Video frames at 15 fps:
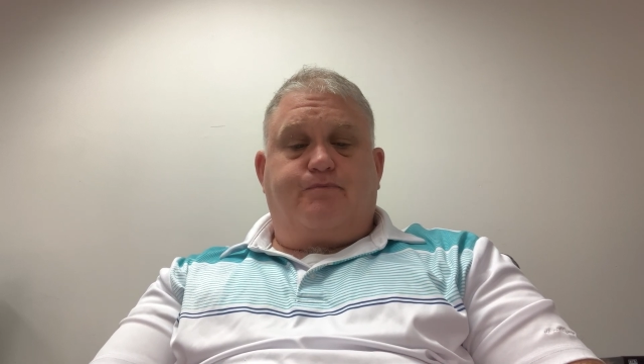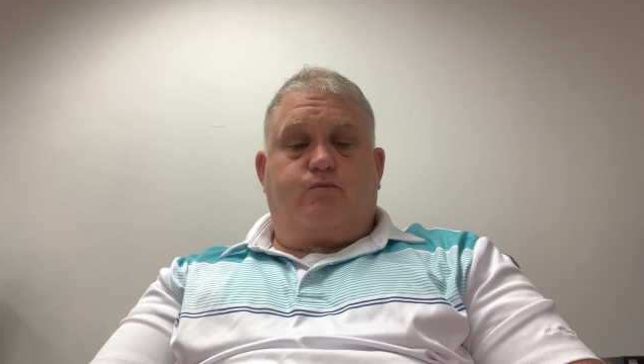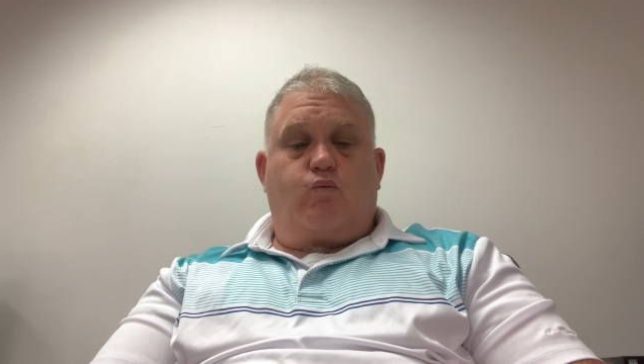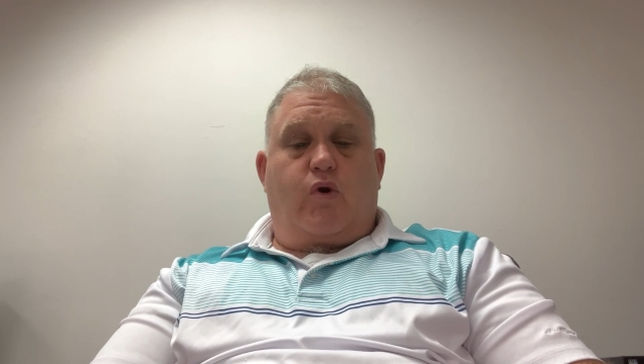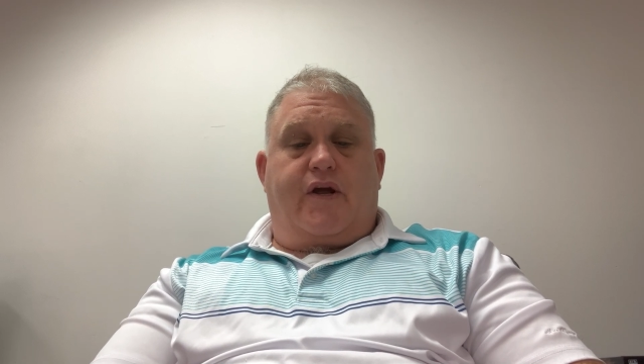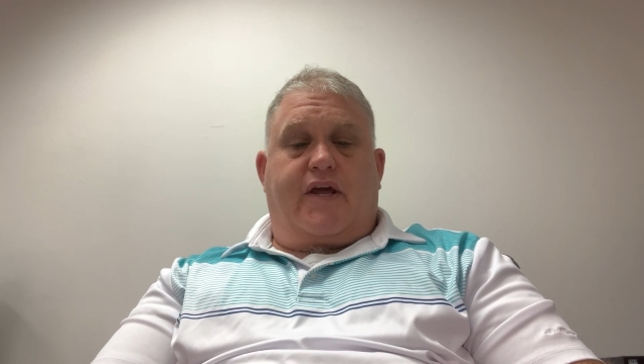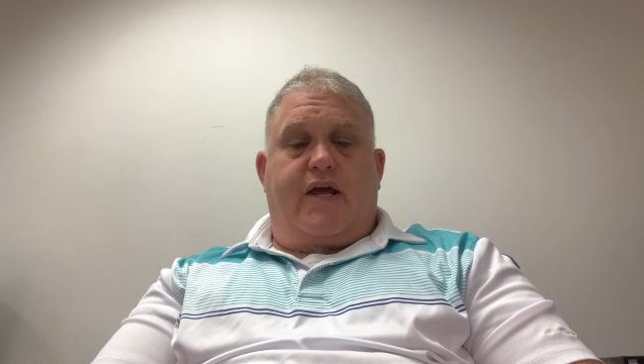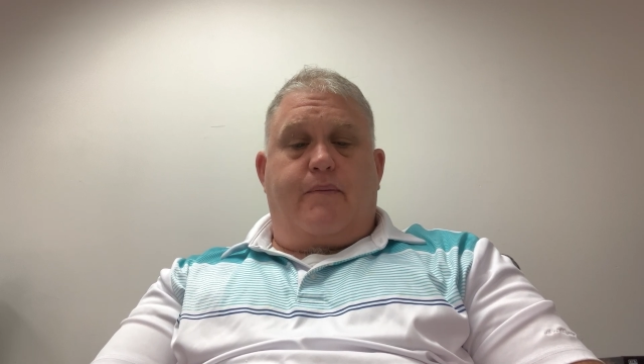
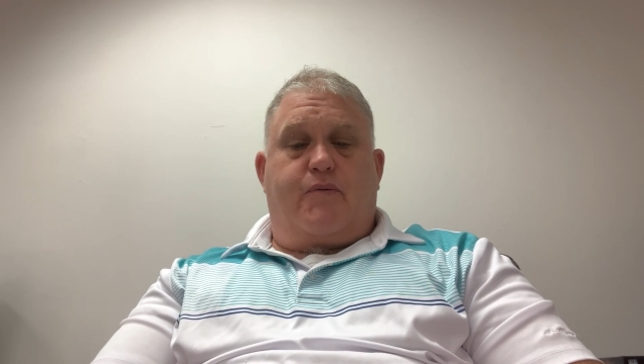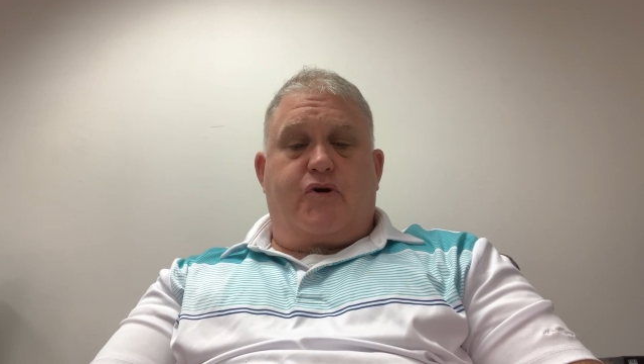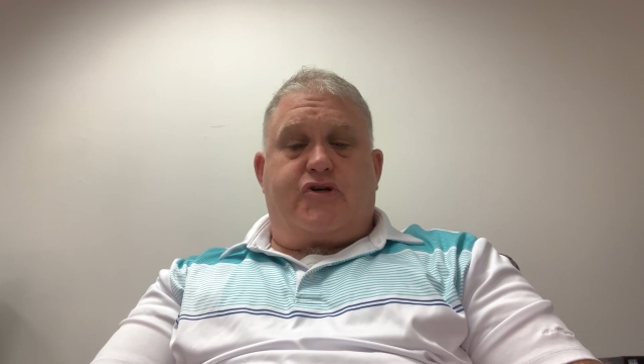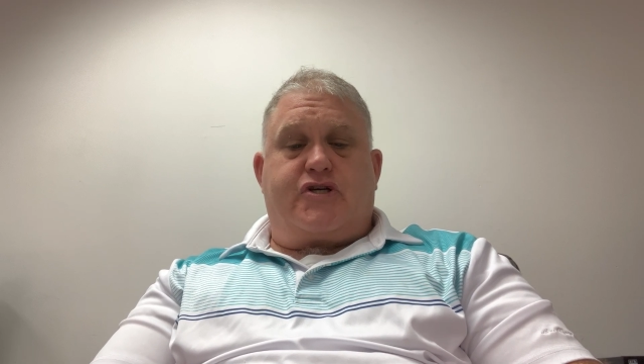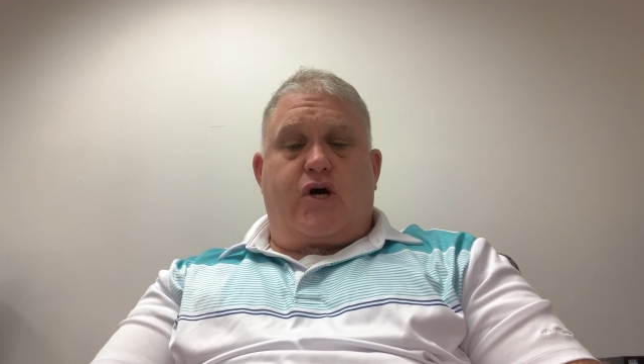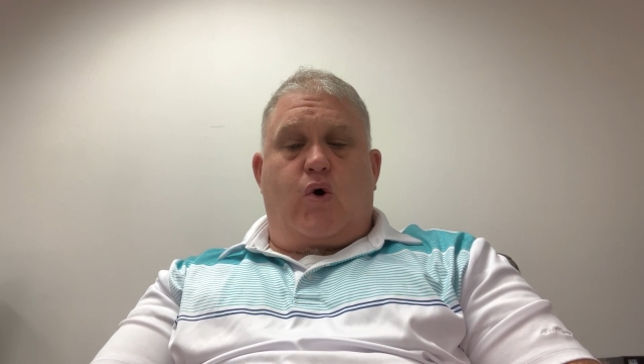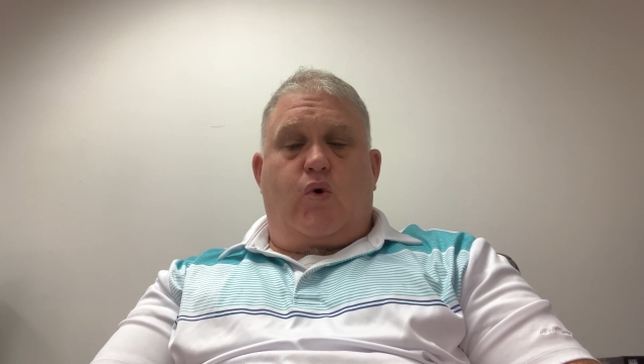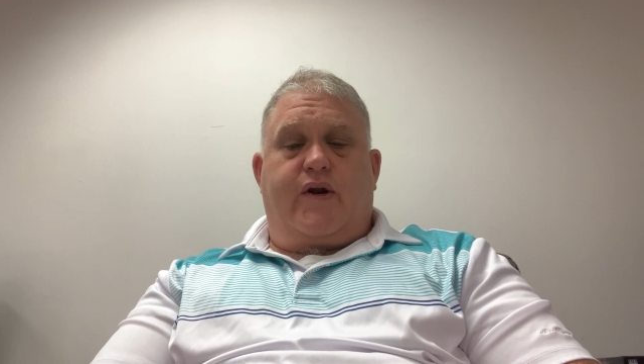and keep your
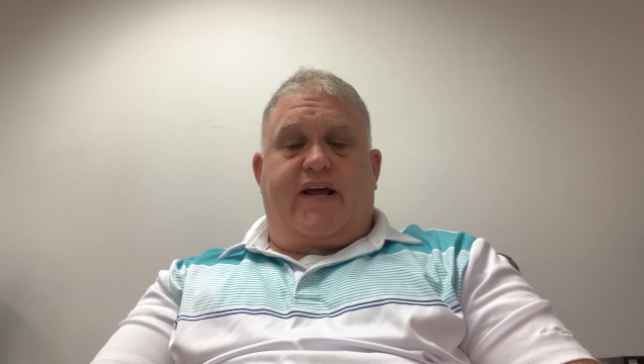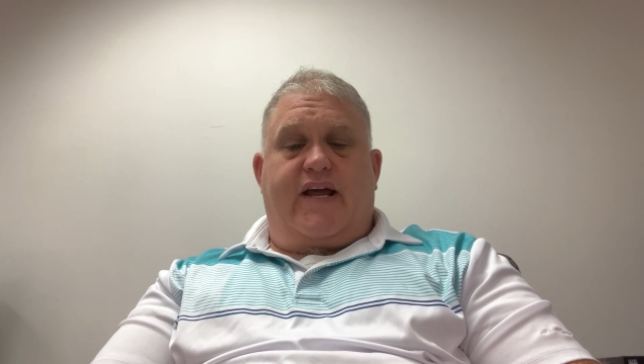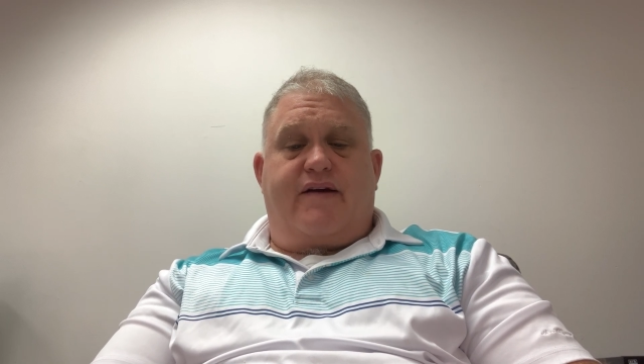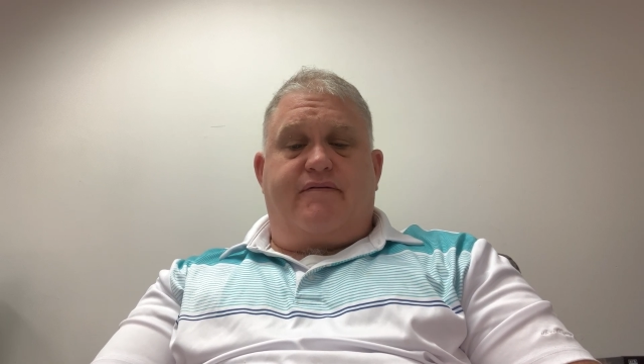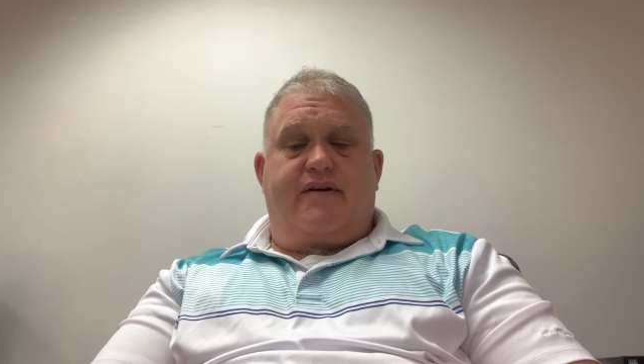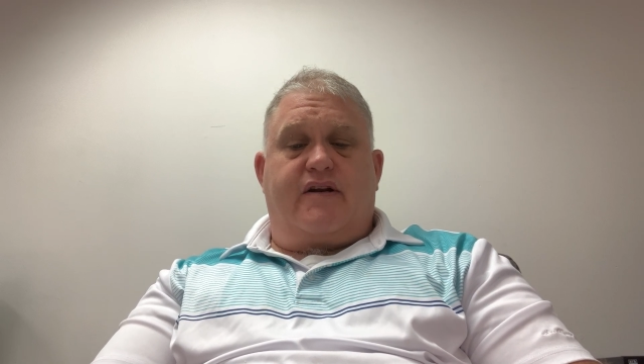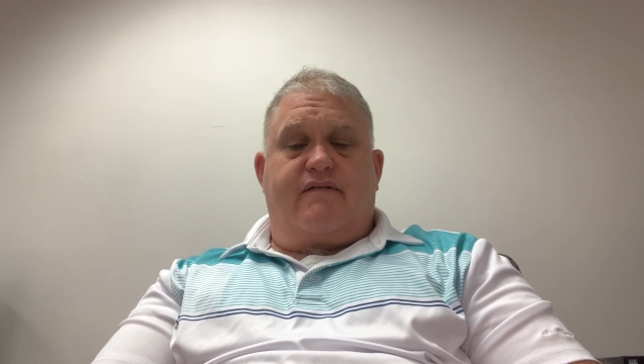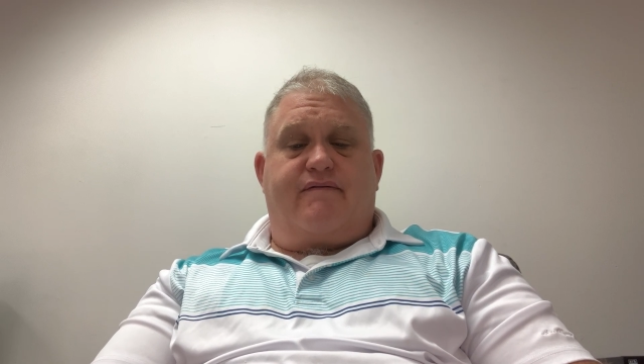tone
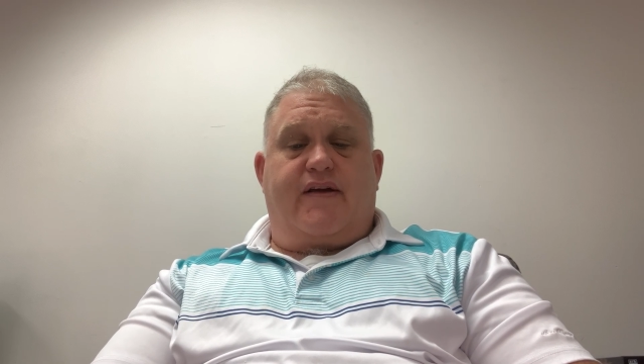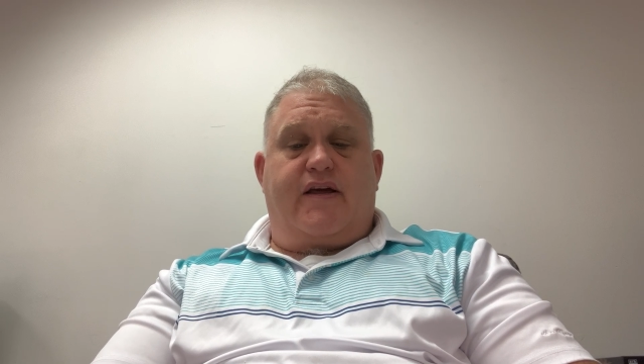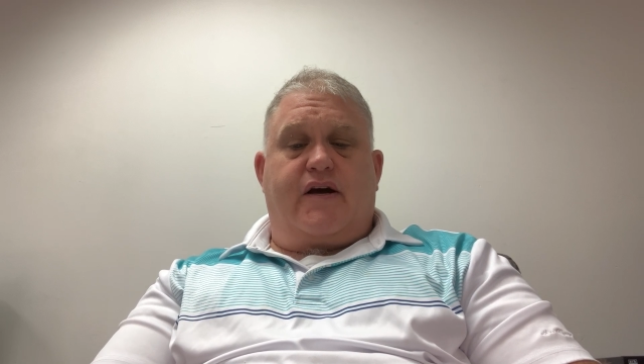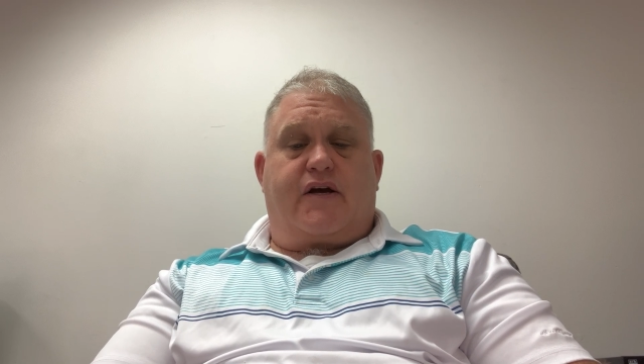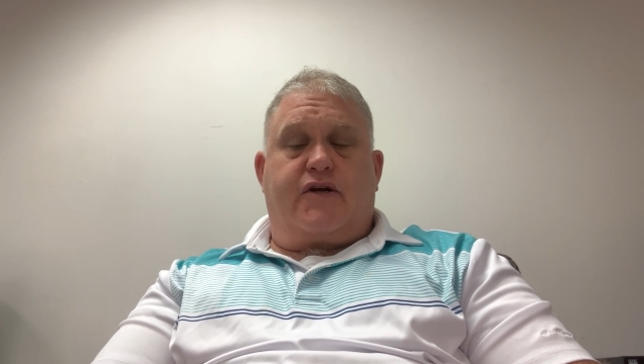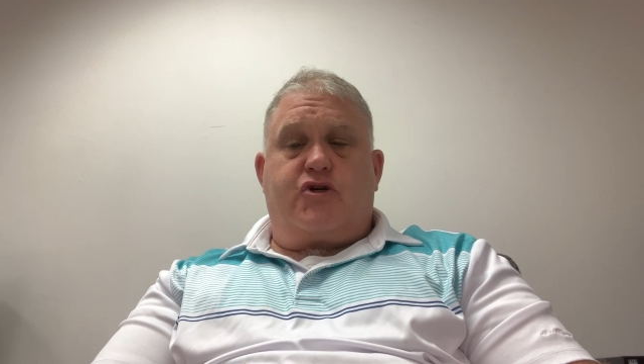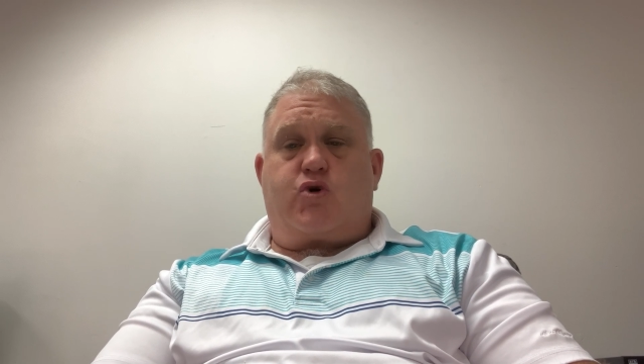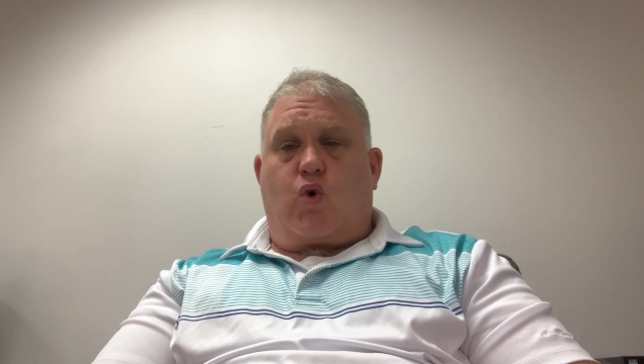even via
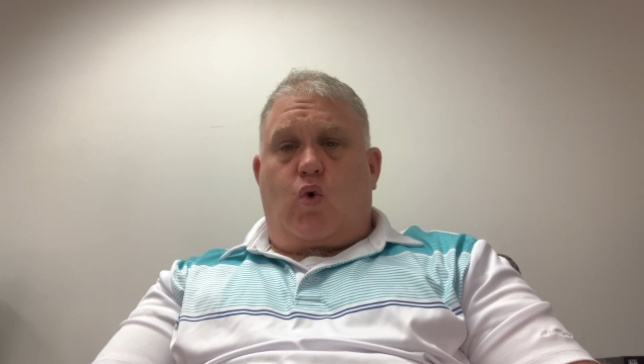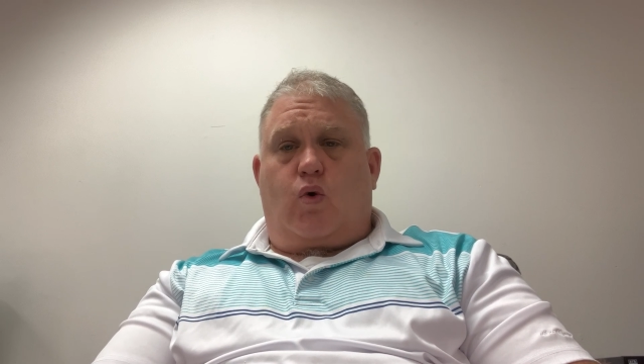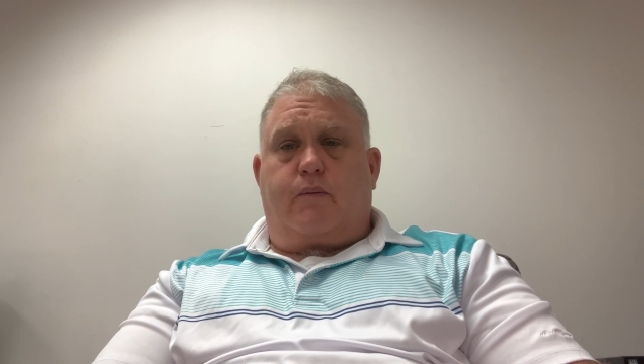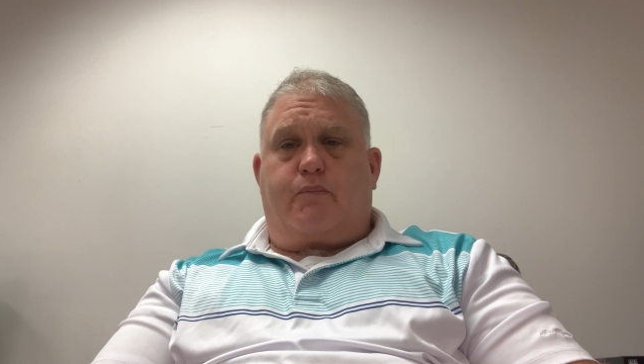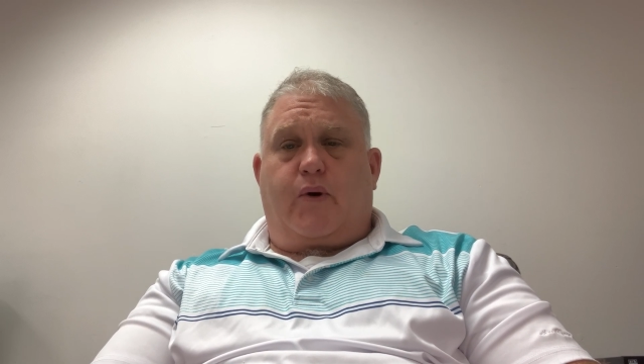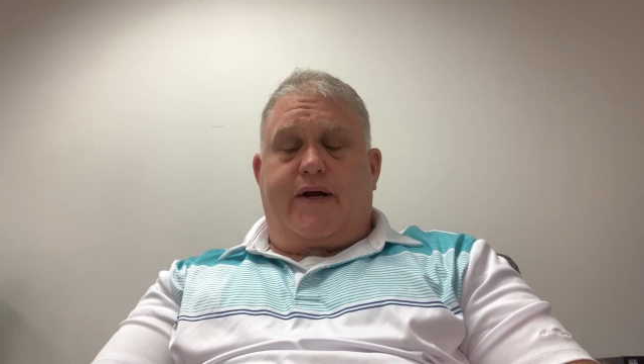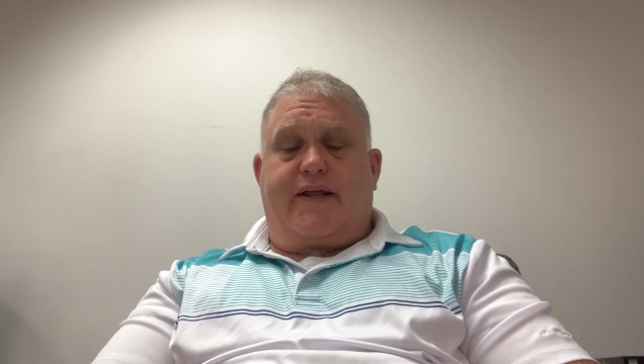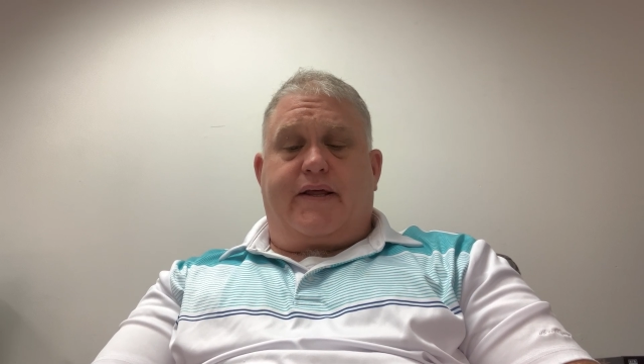controlled
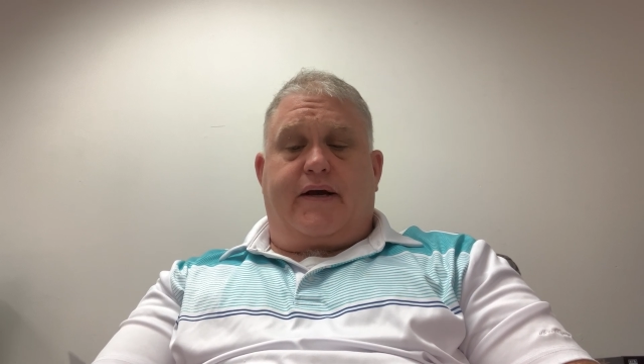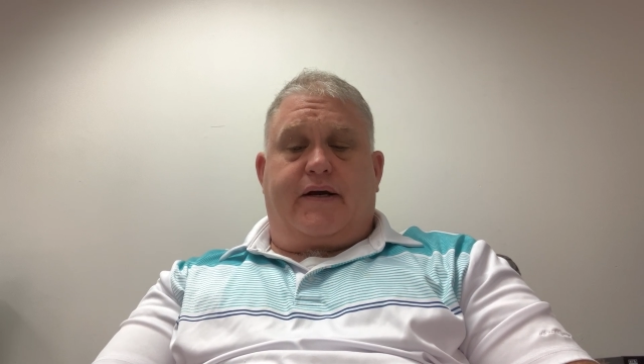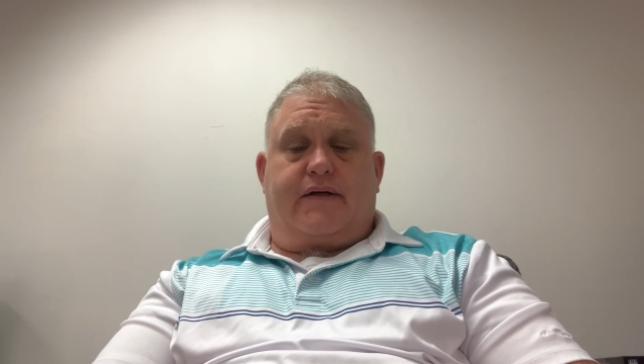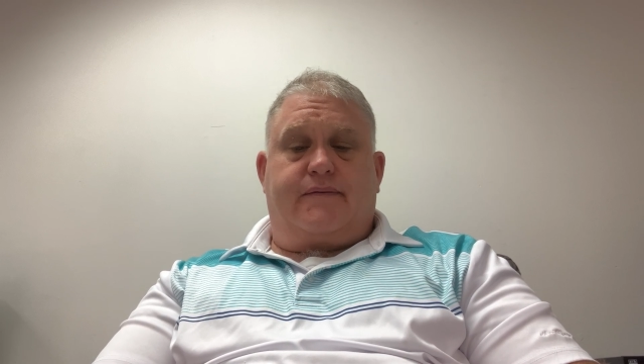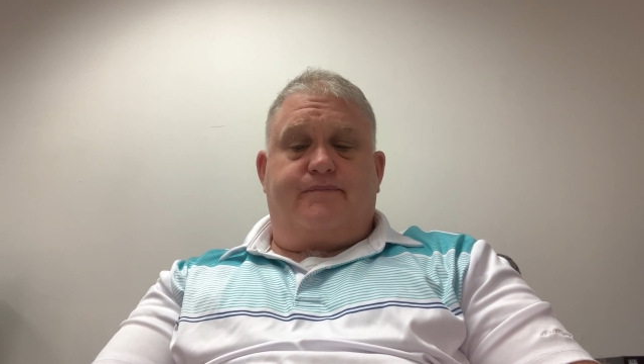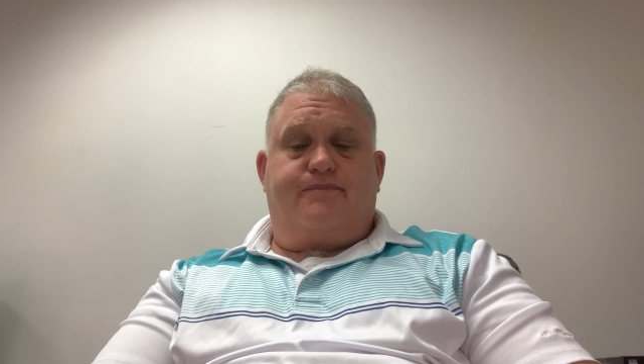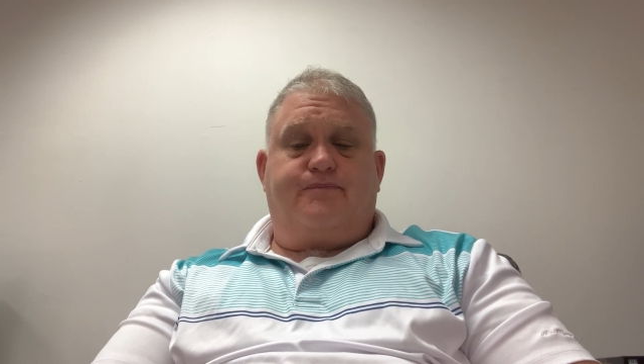breathing.